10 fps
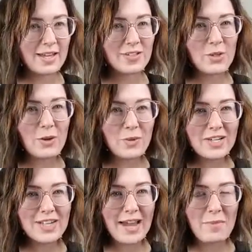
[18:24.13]
So I want
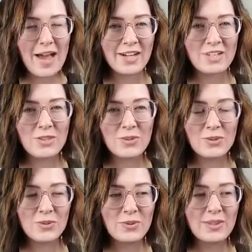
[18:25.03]
to tie it back
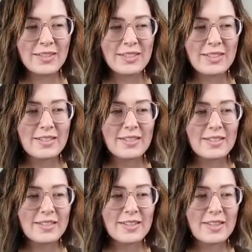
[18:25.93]
to
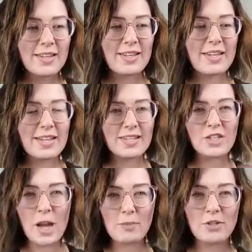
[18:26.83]

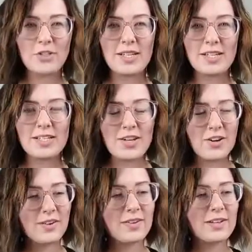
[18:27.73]
chapter 6
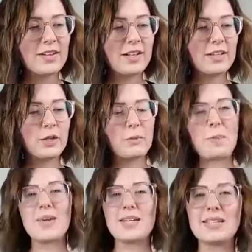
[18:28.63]
here a little
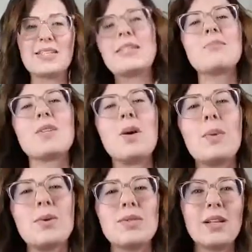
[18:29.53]
bit, because it seems
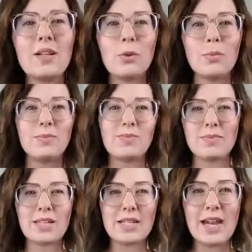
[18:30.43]
almost a little
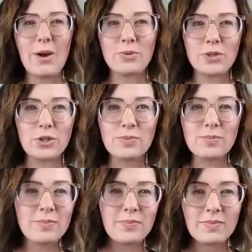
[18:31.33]

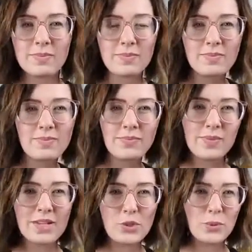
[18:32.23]

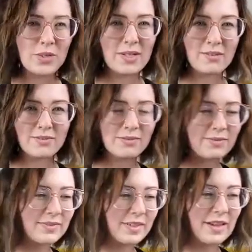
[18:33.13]
counterintuitive.
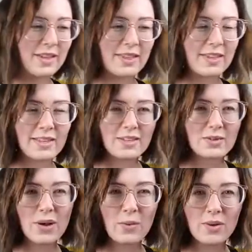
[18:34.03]
I think that's the
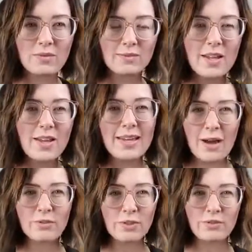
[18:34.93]
right word.
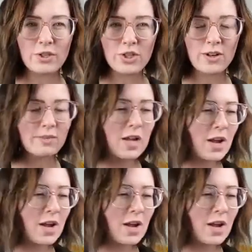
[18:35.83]
Counter for sure.